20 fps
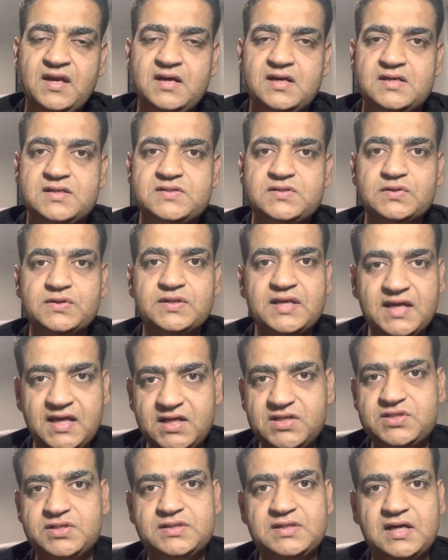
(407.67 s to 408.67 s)
So the
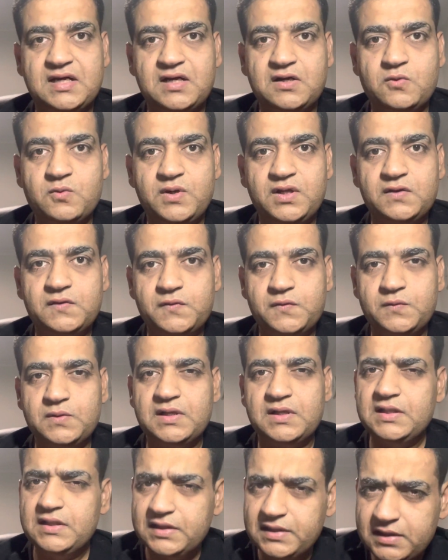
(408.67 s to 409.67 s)
agent are going through a
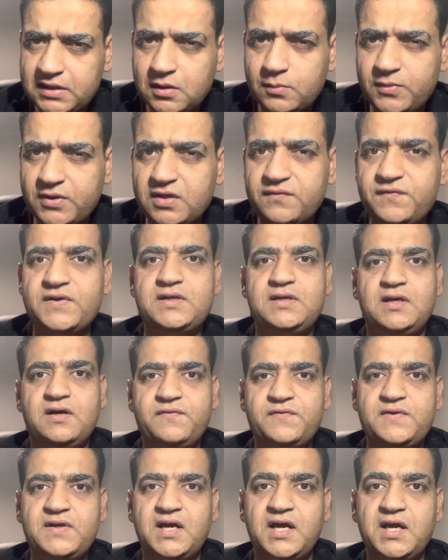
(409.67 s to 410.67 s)
little bit of a
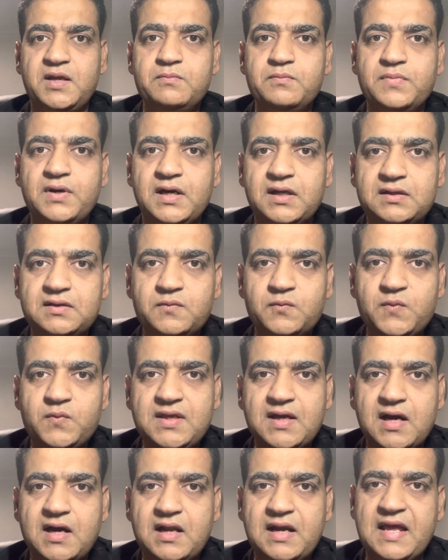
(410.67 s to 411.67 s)
tough time, but
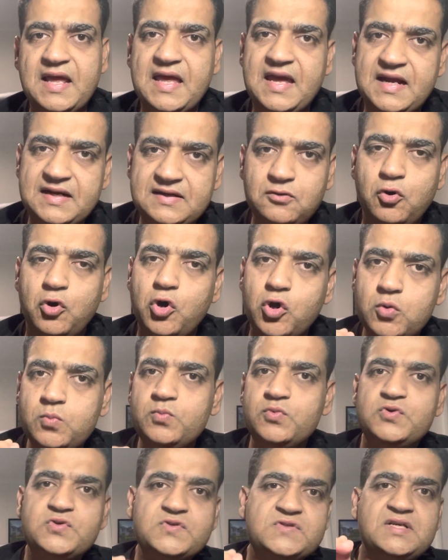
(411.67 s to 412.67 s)
we are
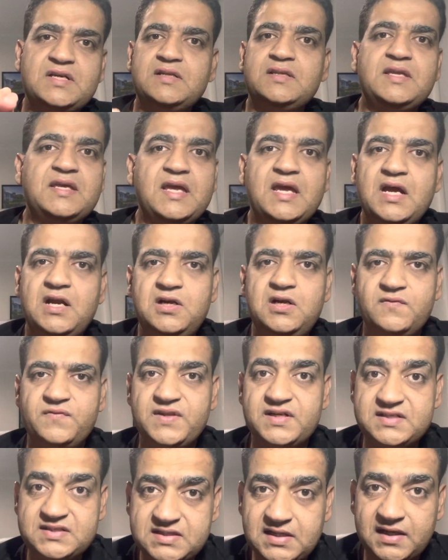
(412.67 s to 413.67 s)
almost at the end of
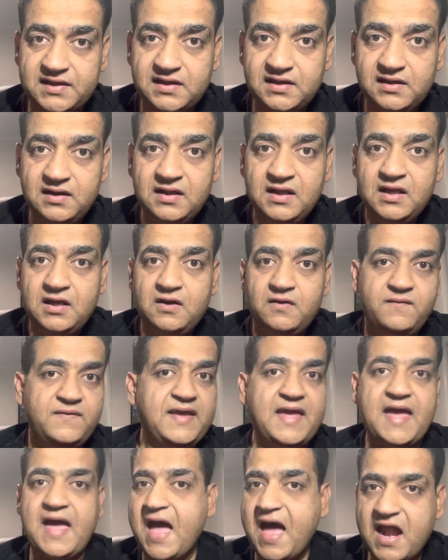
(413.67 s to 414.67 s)
the tunnel. We
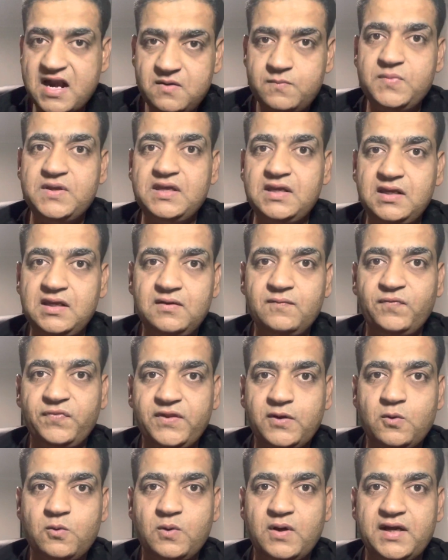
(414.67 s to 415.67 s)
had been
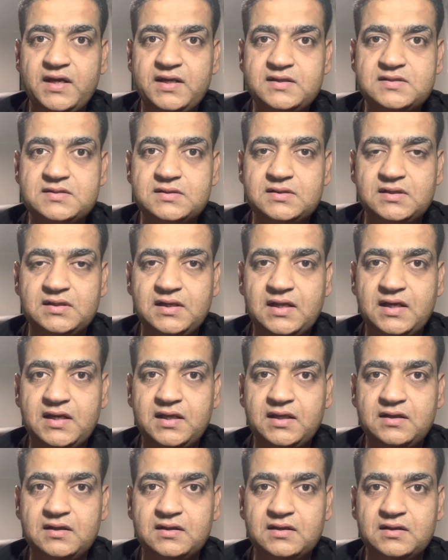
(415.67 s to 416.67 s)
quite
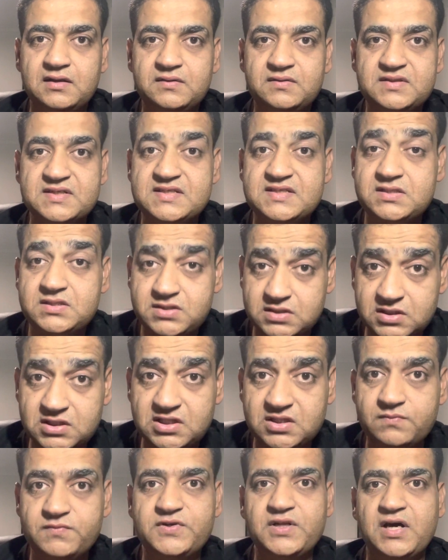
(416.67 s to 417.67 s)

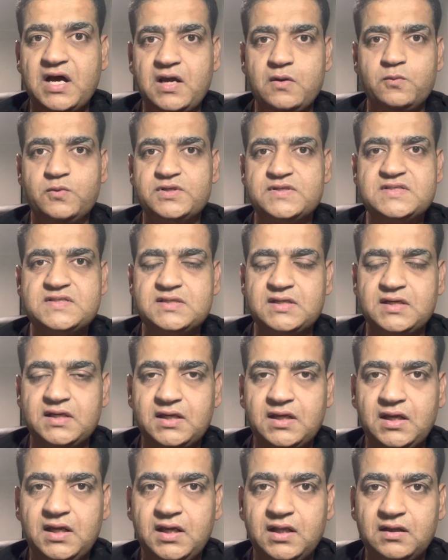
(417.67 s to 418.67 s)
disturbed, I would say,
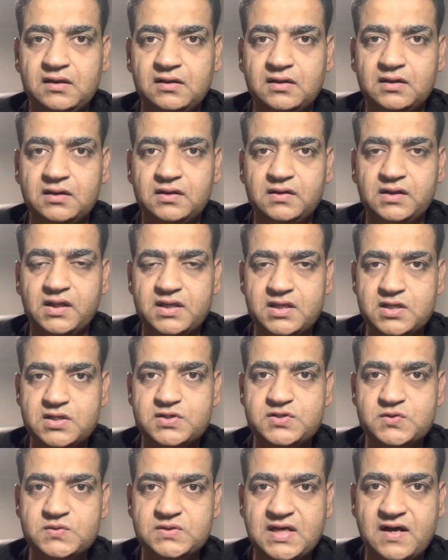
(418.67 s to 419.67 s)
in the year
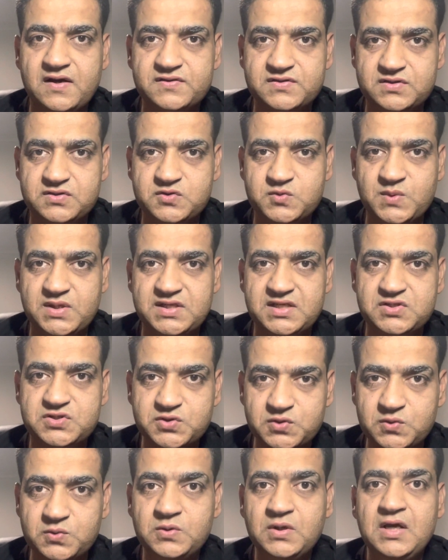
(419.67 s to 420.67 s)

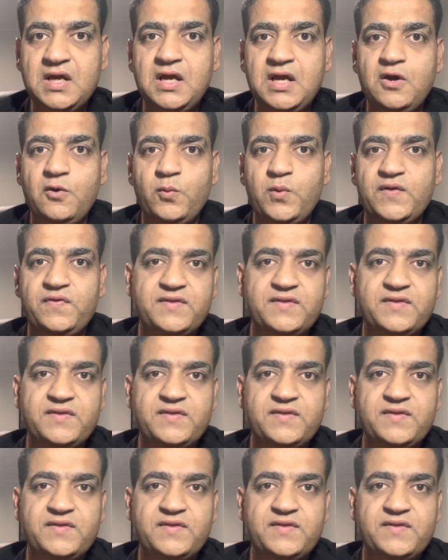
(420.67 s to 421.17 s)
2022, when